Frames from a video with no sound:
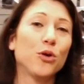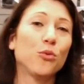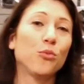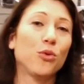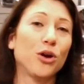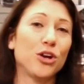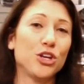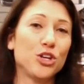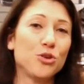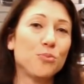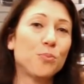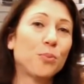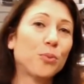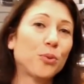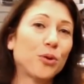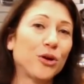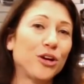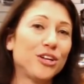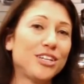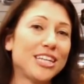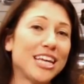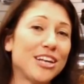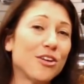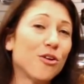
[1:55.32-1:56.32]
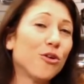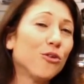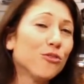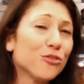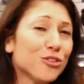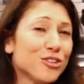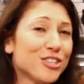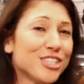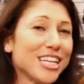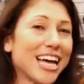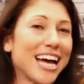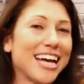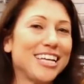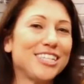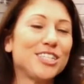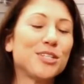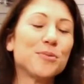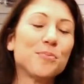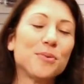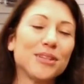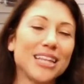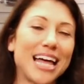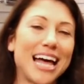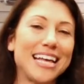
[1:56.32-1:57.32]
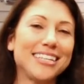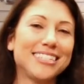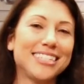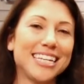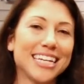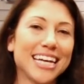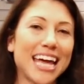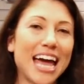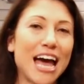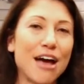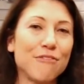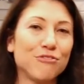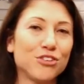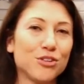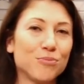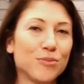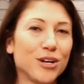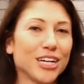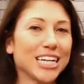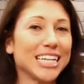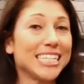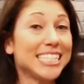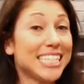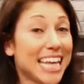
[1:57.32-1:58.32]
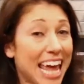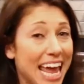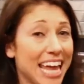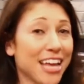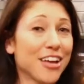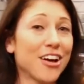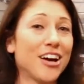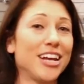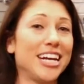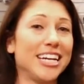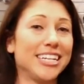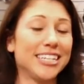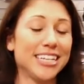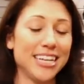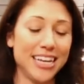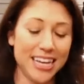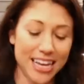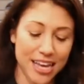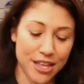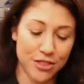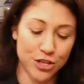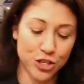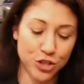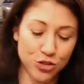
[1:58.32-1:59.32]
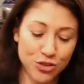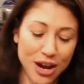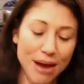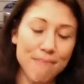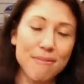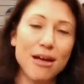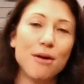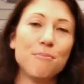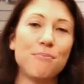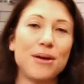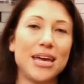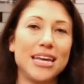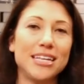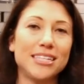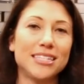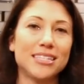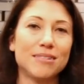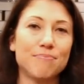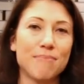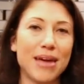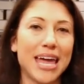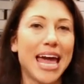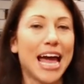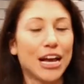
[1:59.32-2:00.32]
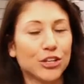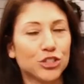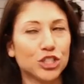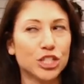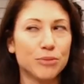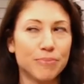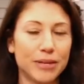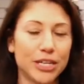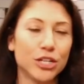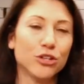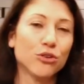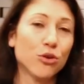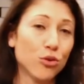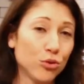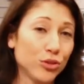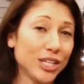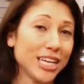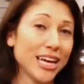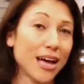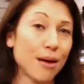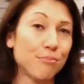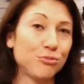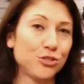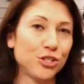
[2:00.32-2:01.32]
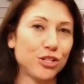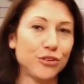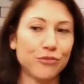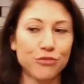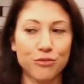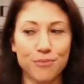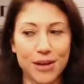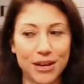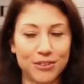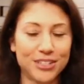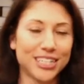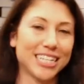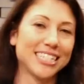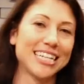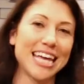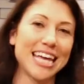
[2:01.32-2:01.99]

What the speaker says: where you put an oversized plastic aftermarket tank on it. The strap mount base may actually be your only option for mounting a